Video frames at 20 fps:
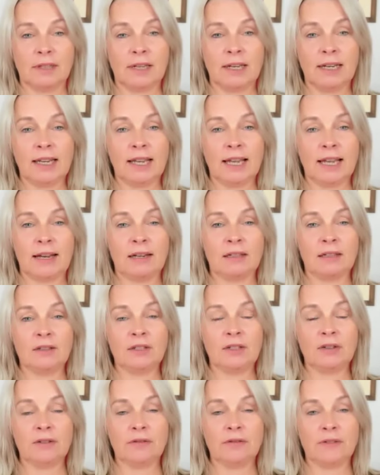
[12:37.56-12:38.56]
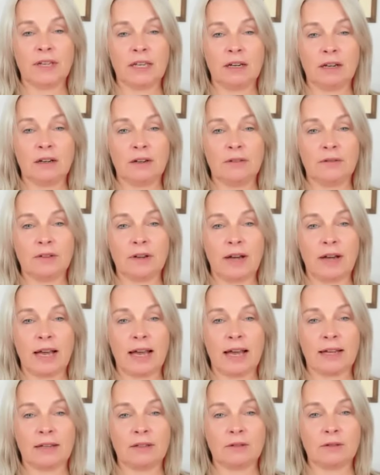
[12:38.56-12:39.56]
And again, under your feet, over your
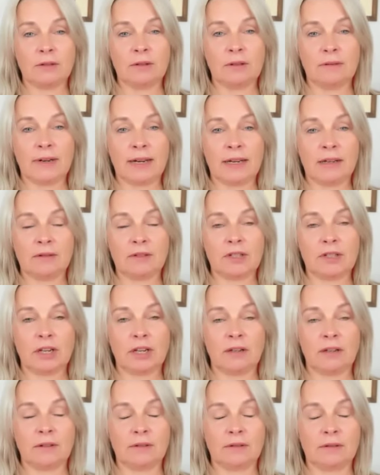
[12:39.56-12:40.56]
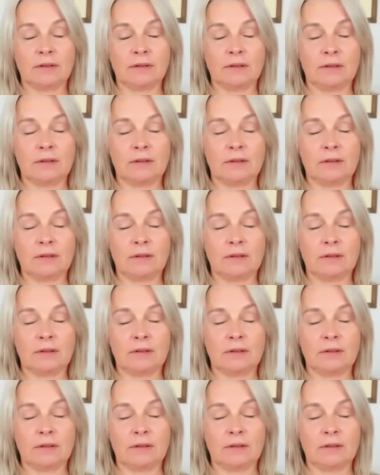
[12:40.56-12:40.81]
head, all around you.